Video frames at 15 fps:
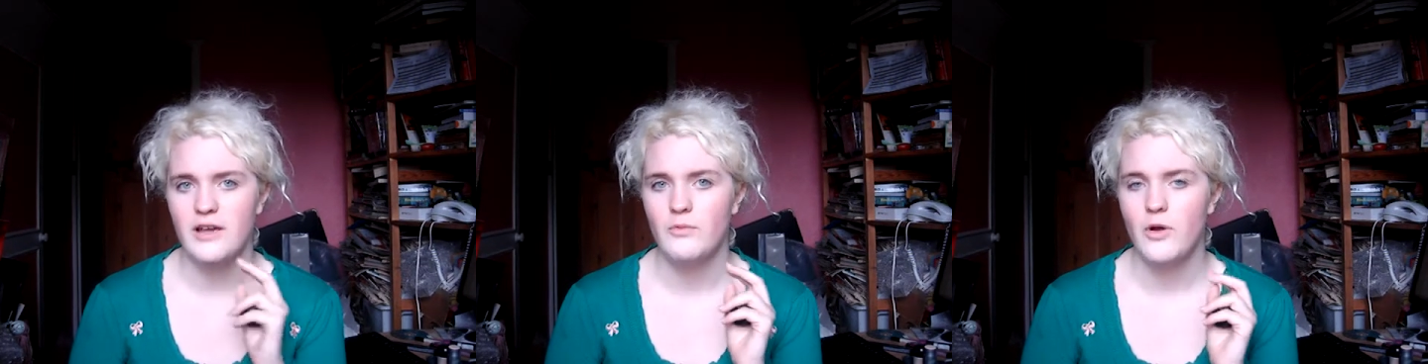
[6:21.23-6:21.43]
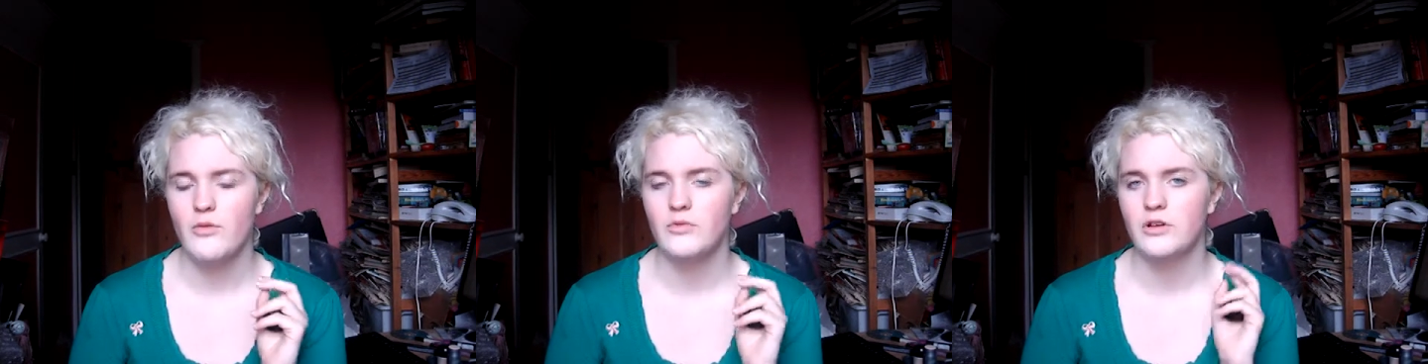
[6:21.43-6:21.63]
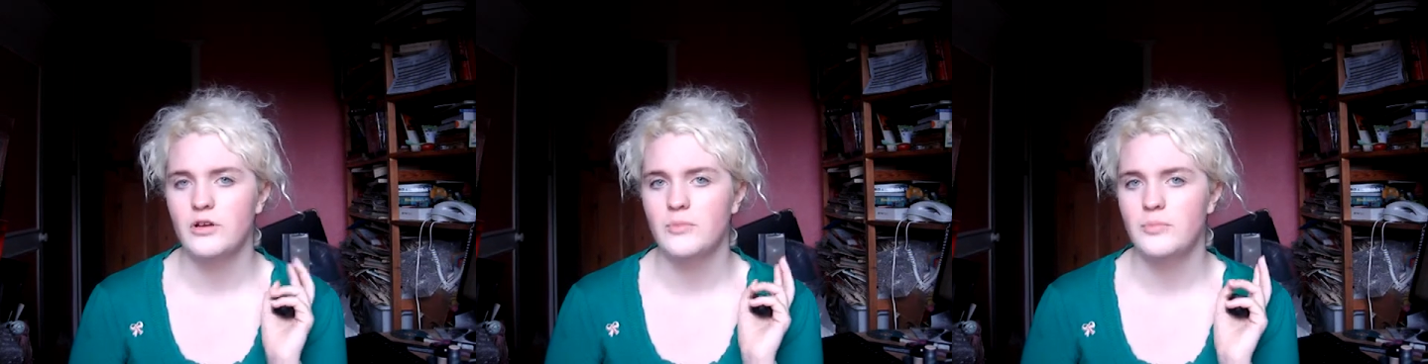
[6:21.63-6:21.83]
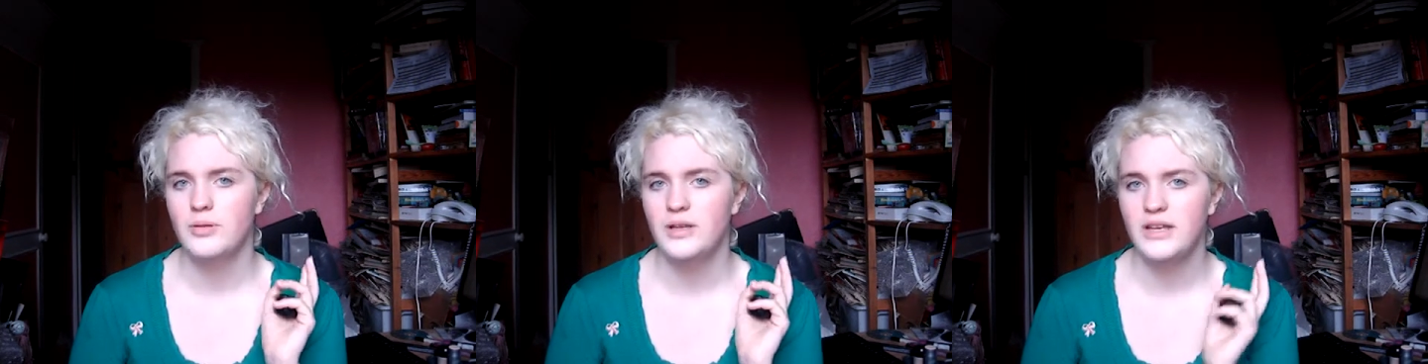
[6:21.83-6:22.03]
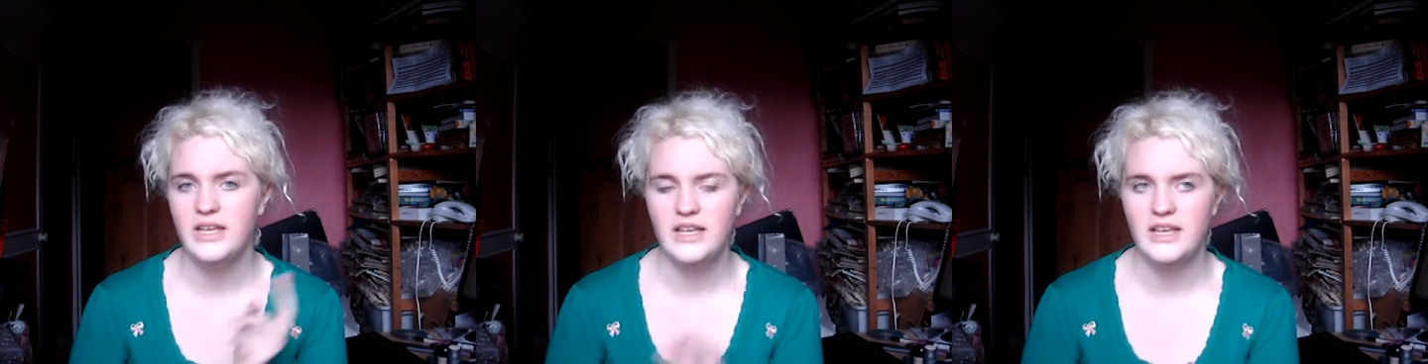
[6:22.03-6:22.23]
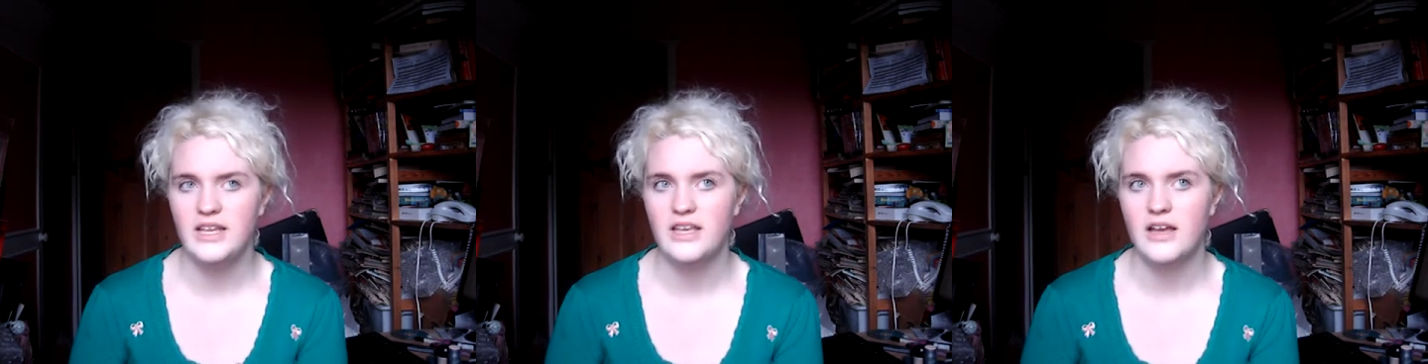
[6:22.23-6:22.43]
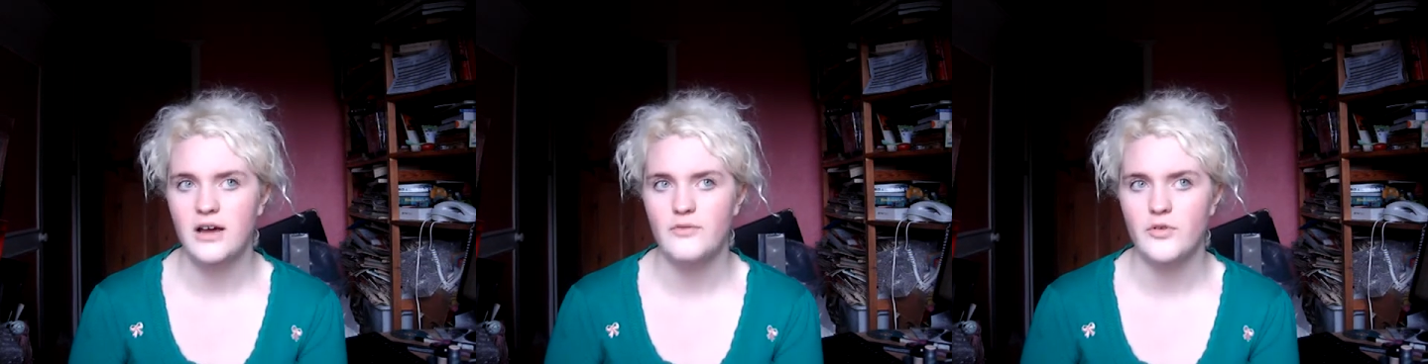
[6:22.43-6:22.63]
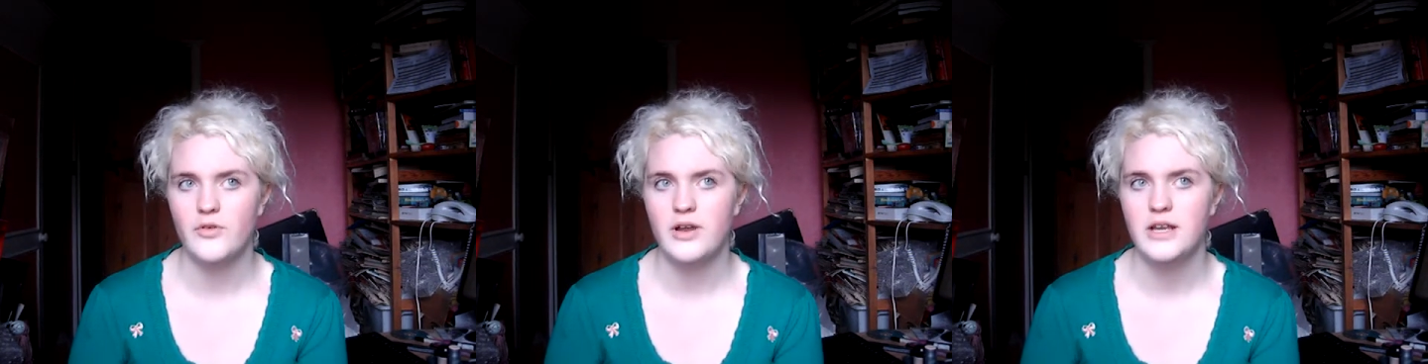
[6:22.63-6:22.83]
it won't completely
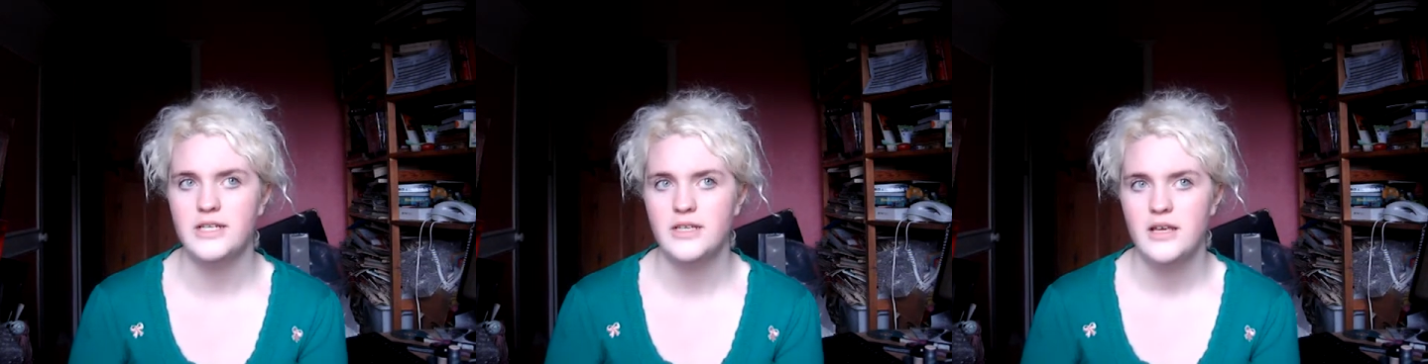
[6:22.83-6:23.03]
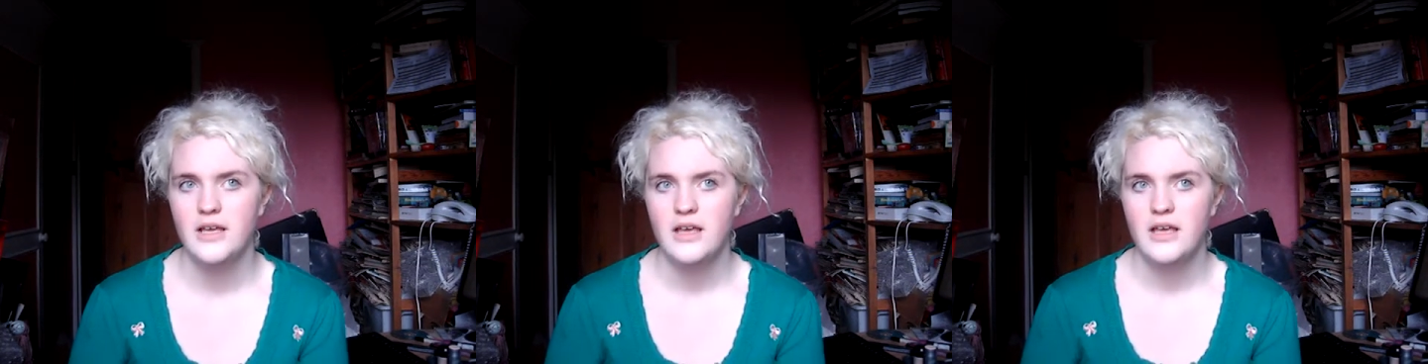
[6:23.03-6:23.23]
cover it,